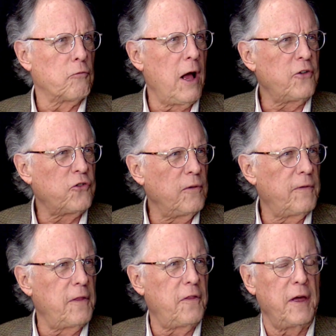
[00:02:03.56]
rush
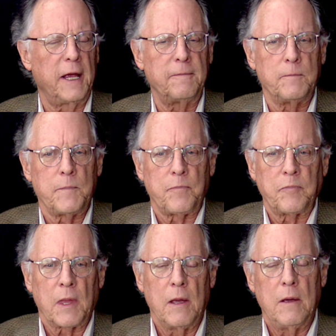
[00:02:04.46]
of the thing.
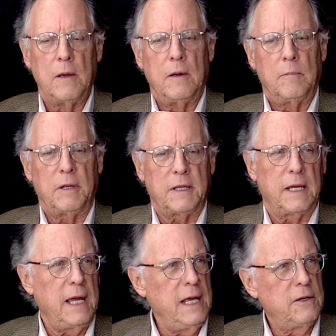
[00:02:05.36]
But the
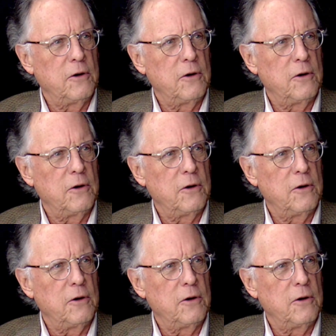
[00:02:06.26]
key